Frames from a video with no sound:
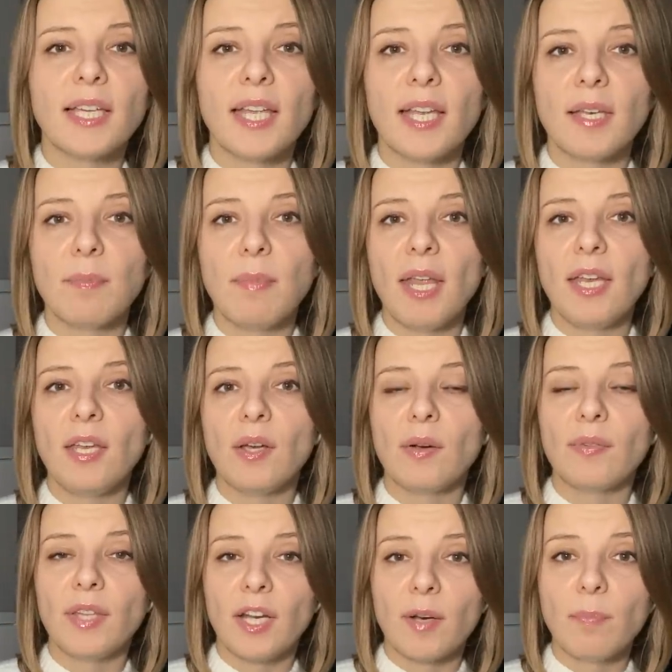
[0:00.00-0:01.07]
and many
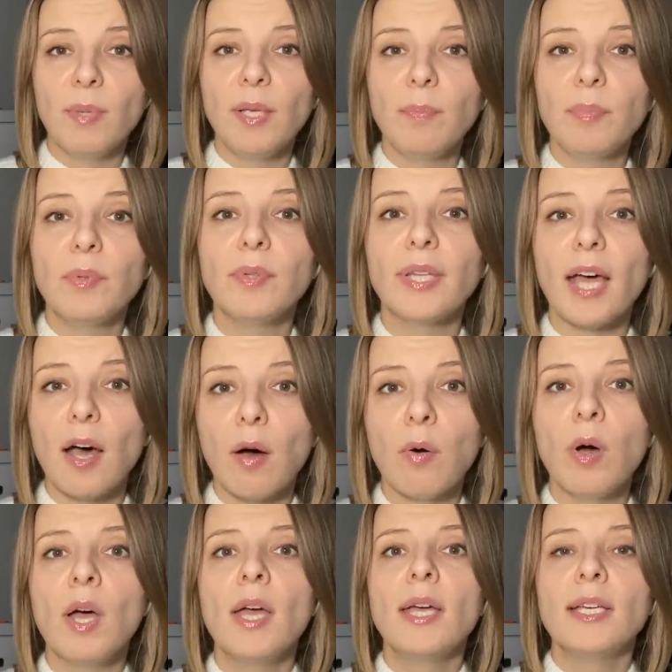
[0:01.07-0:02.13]
of their people now